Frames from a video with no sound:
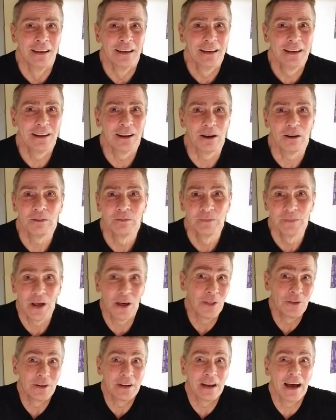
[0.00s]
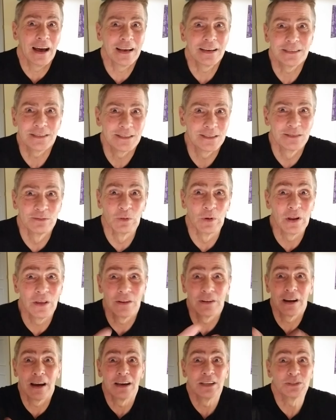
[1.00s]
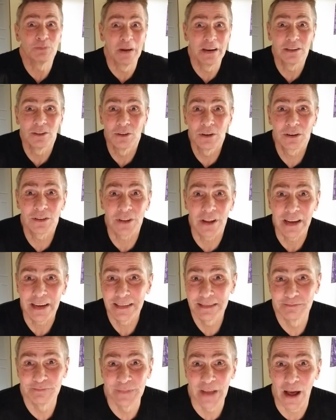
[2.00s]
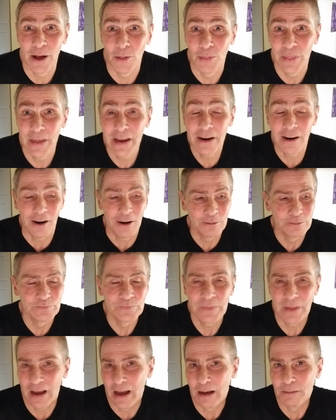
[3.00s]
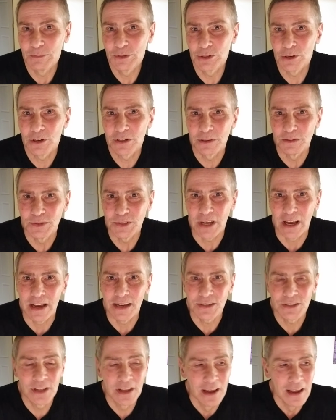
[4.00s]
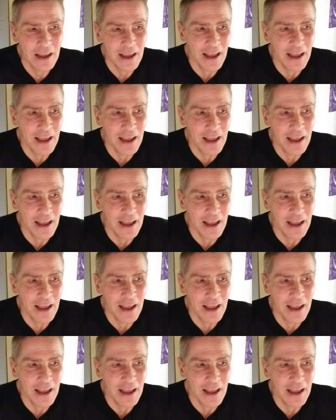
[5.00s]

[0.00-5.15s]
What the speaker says: you know, what other guys might look like down there. I'm circumcised.